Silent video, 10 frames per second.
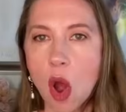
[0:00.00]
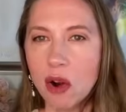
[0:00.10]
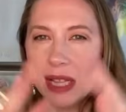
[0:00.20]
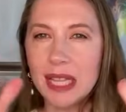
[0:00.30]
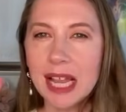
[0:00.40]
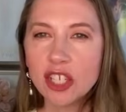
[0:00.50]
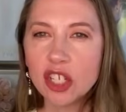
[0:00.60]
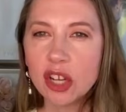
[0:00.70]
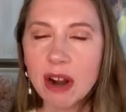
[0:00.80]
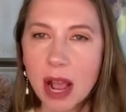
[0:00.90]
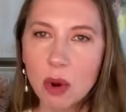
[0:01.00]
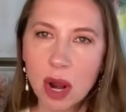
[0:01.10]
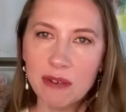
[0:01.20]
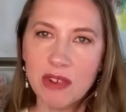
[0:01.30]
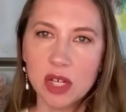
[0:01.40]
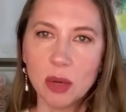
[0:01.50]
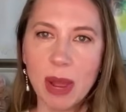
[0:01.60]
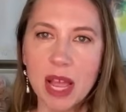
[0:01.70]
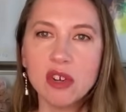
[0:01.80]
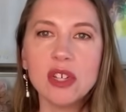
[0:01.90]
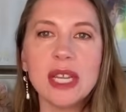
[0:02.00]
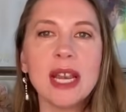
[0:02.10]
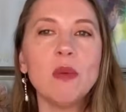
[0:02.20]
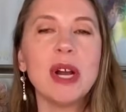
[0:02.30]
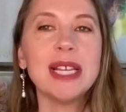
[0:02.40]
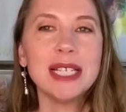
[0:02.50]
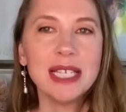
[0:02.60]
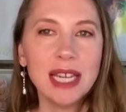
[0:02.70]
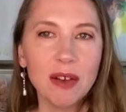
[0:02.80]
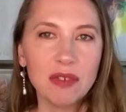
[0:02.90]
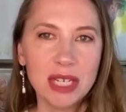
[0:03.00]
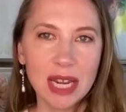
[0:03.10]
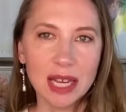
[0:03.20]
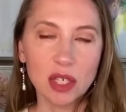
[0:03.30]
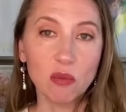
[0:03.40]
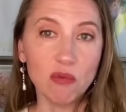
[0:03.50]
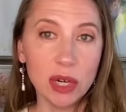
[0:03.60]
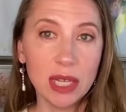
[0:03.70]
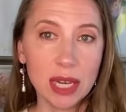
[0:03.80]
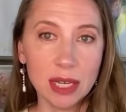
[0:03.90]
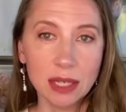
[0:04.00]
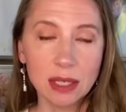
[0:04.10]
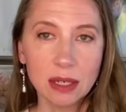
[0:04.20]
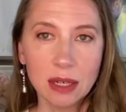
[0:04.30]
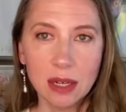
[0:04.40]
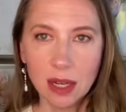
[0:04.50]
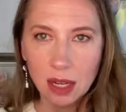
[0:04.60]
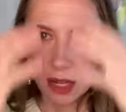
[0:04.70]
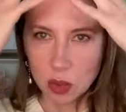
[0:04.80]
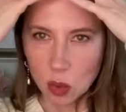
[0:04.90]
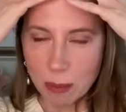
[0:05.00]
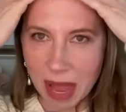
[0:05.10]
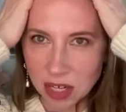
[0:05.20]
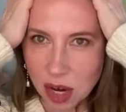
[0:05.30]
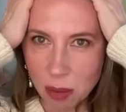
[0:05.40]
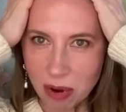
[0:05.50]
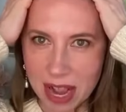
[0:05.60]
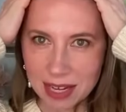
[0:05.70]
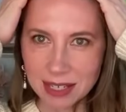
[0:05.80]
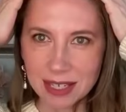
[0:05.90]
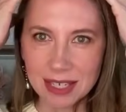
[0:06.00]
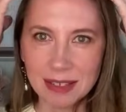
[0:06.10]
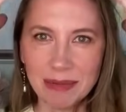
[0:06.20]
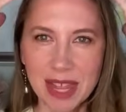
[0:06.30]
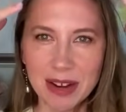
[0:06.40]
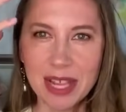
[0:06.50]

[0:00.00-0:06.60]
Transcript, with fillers: All right, let's start out our adventure by understanding what CFDS really is. So imagine our brains. They're